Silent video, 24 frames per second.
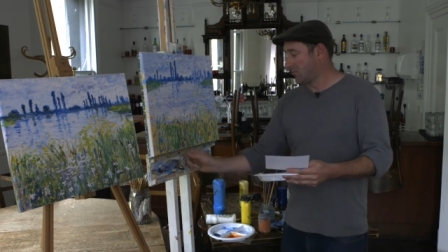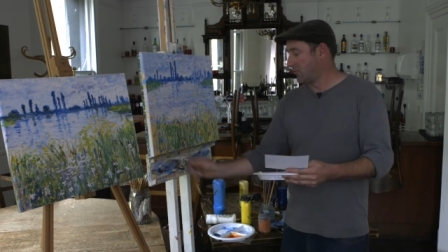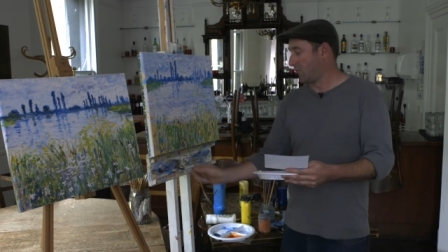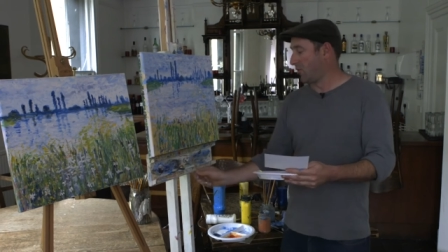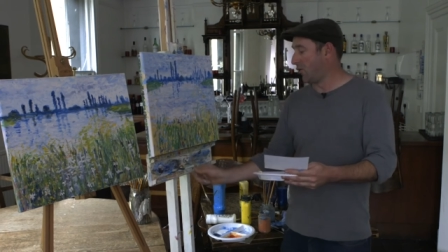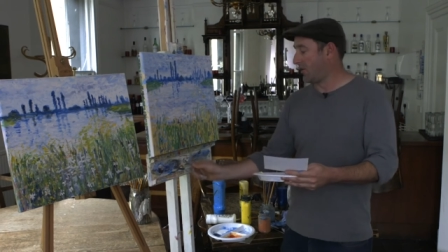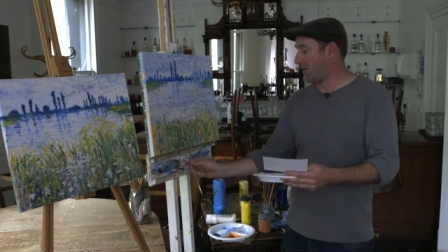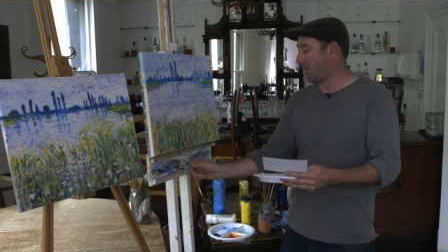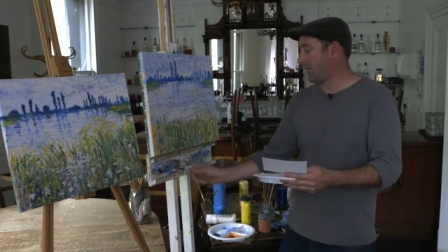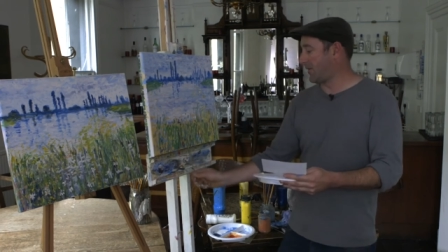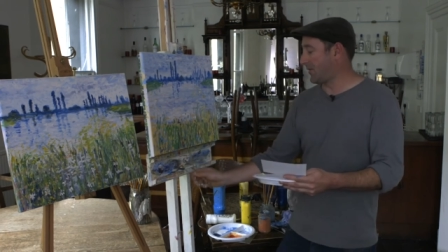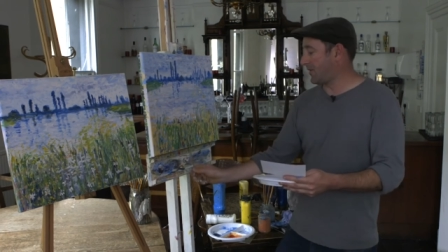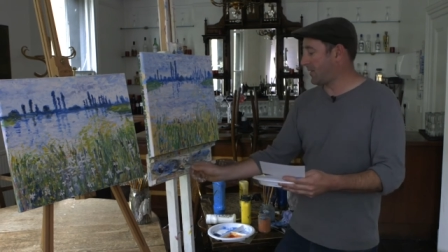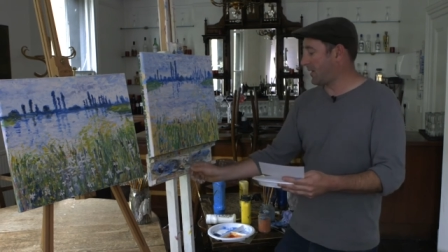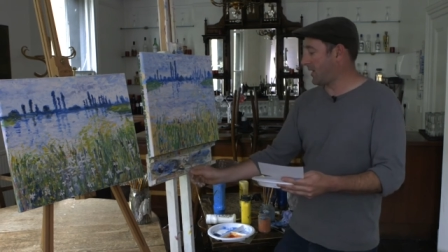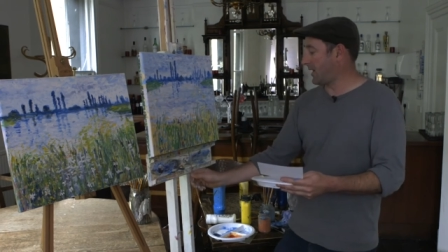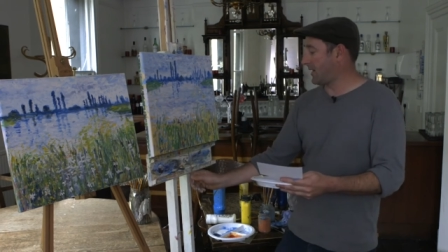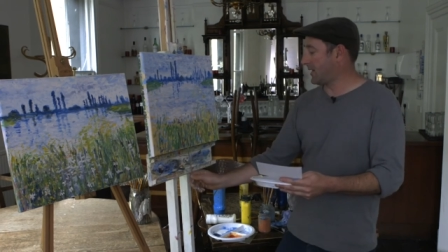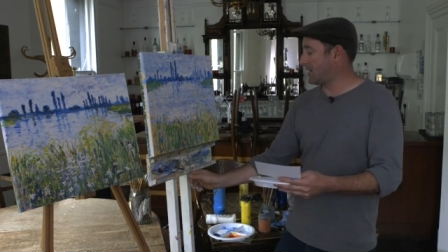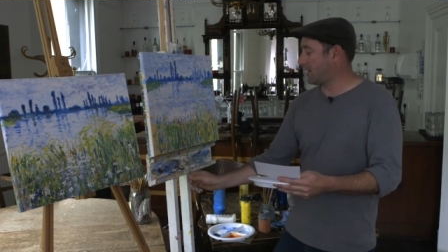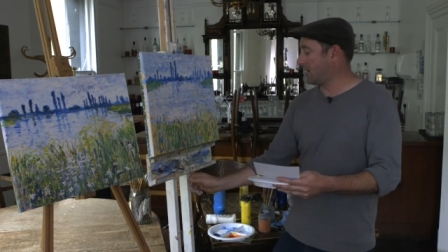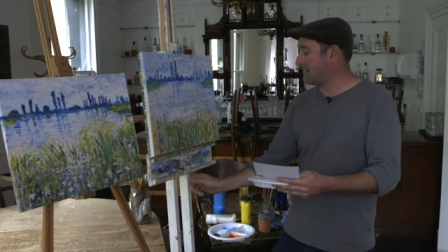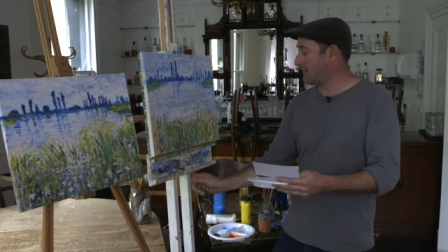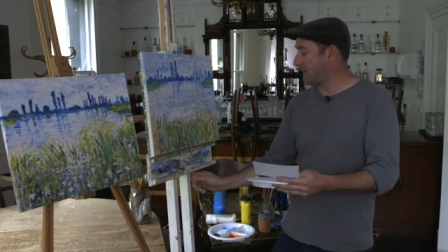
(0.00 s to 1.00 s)
Or the
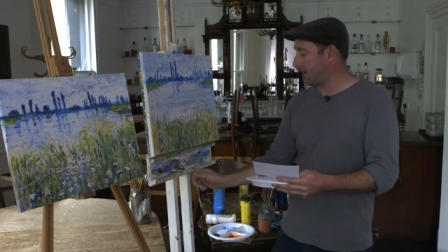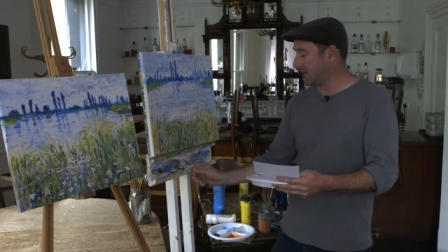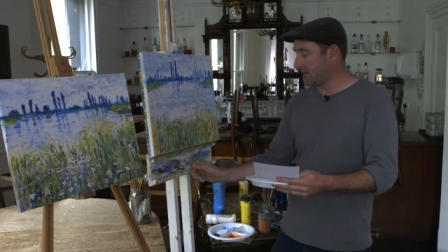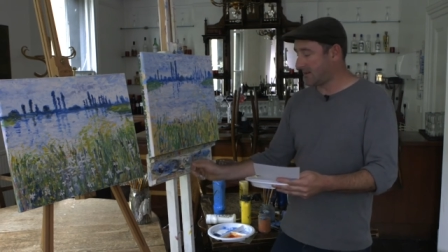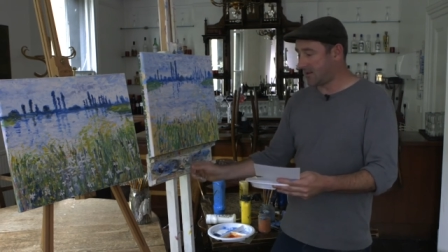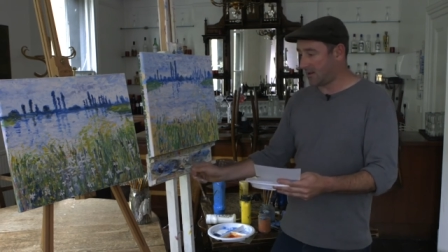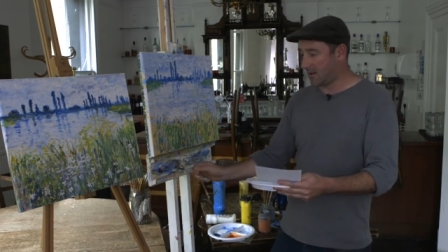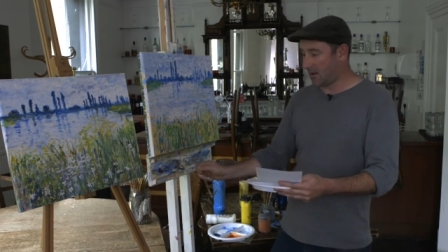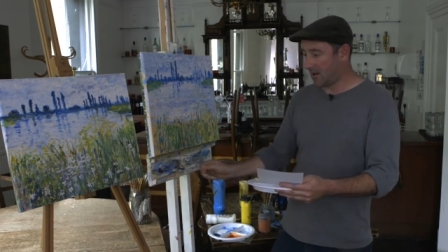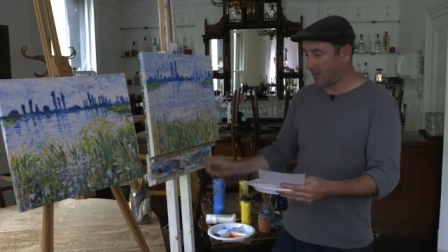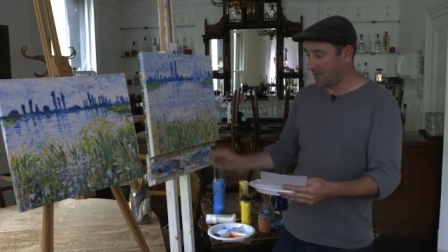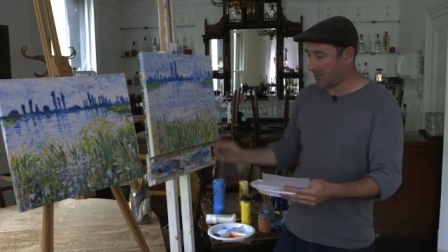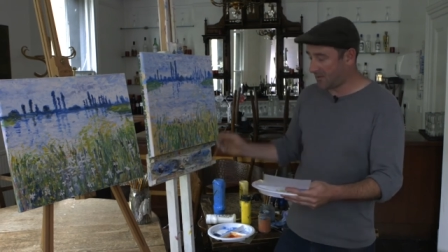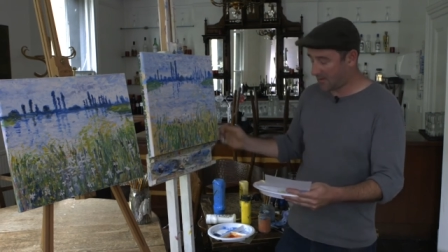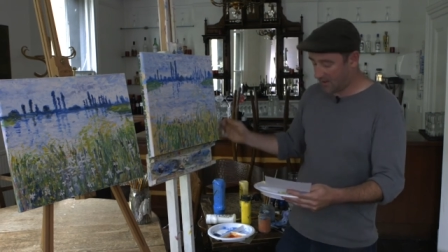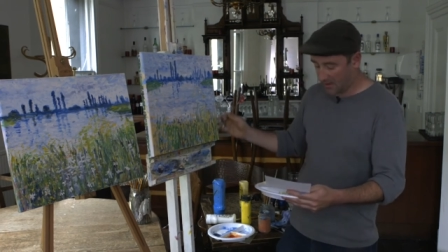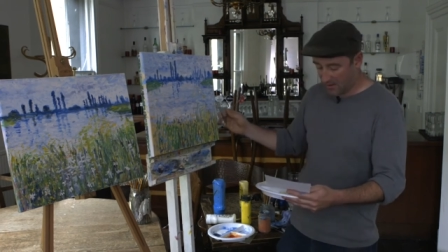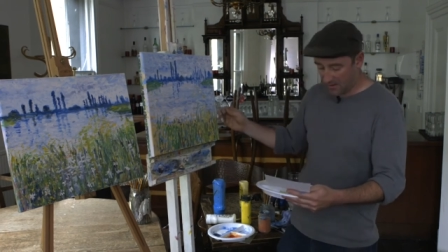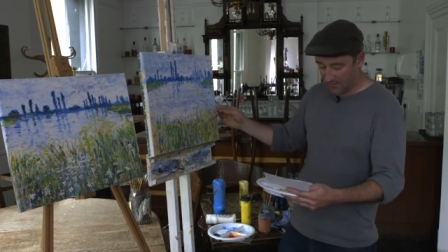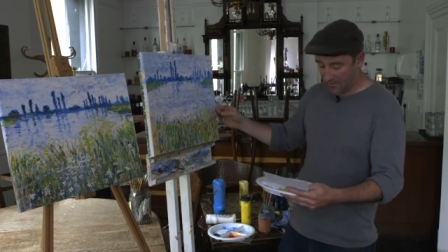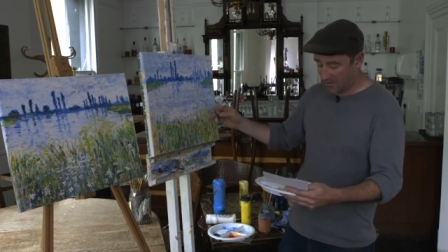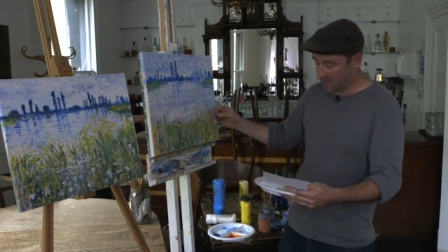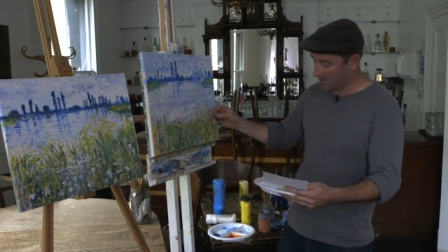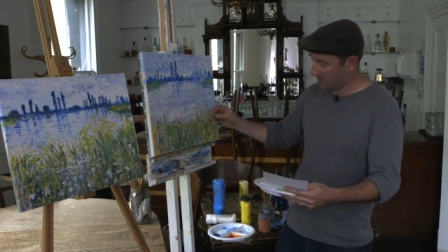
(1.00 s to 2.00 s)
like
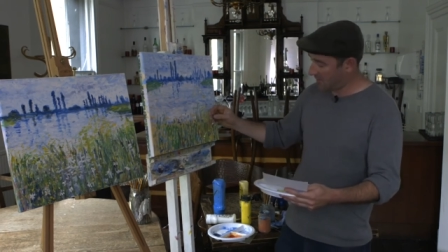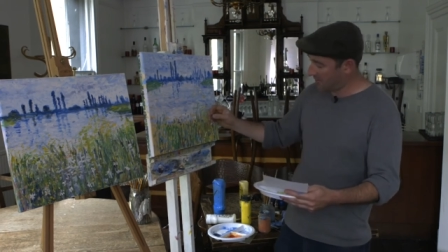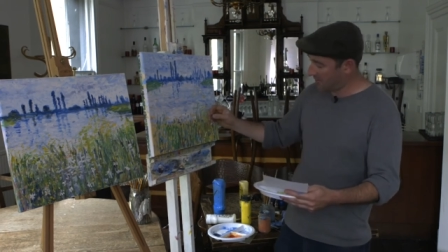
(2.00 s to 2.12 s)
99% of this